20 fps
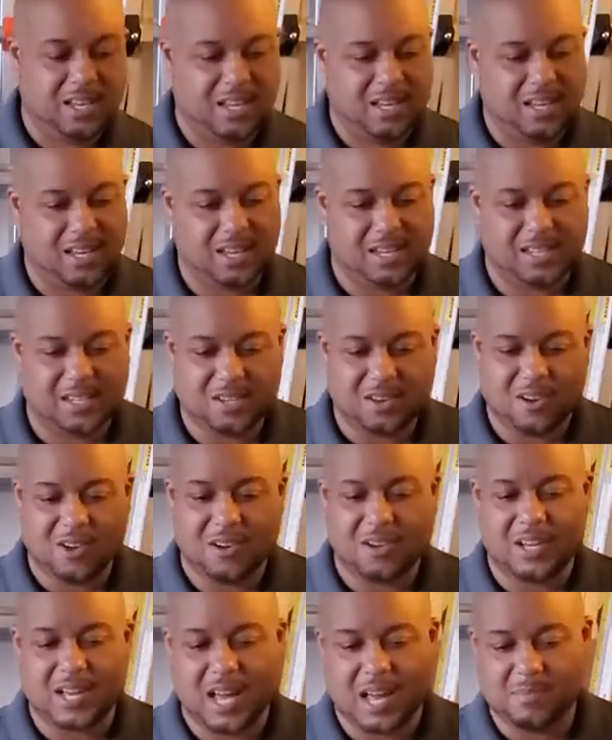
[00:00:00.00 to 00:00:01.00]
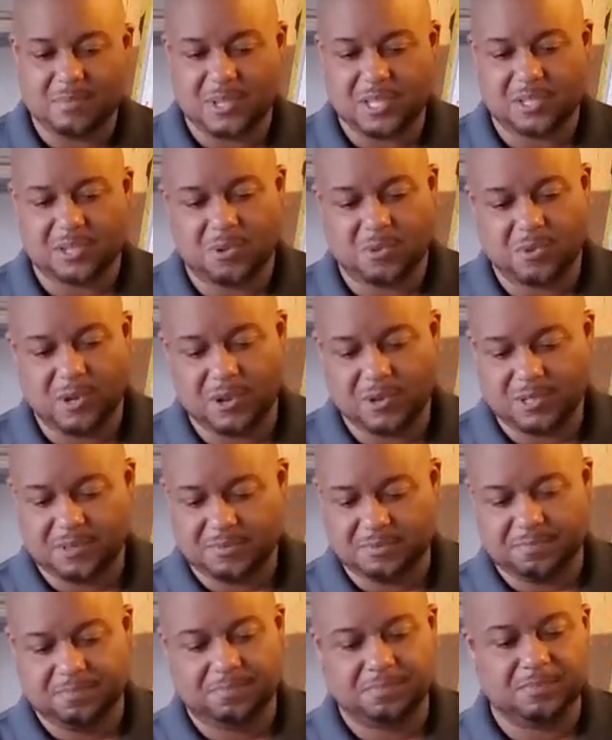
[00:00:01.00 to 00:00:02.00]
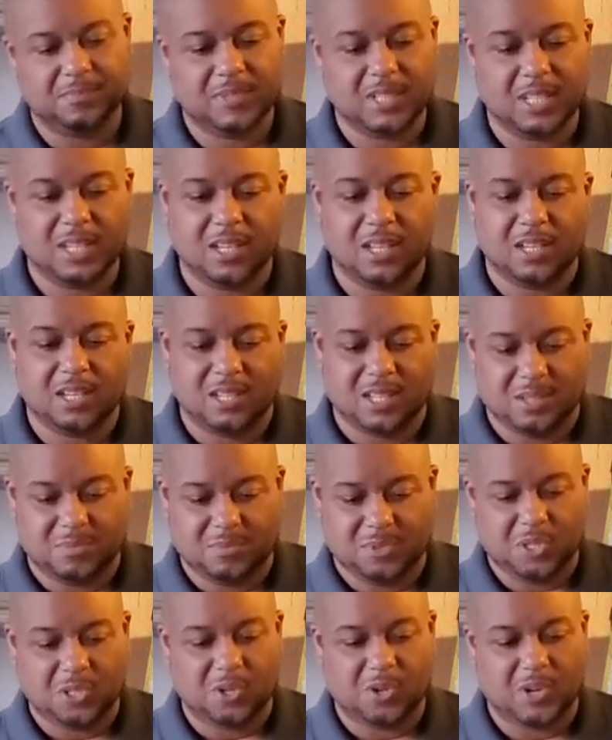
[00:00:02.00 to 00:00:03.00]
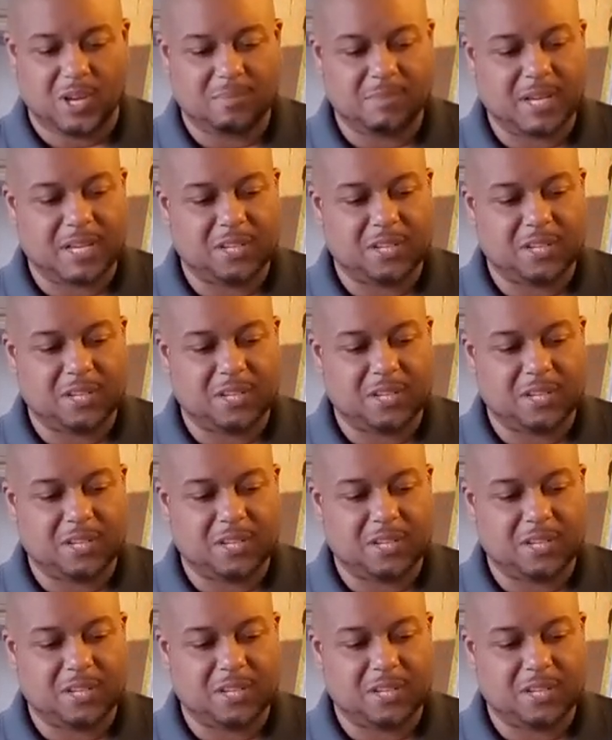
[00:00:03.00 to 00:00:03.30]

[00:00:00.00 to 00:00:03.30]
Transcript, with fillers: Hey, all comments are welcome. So I'm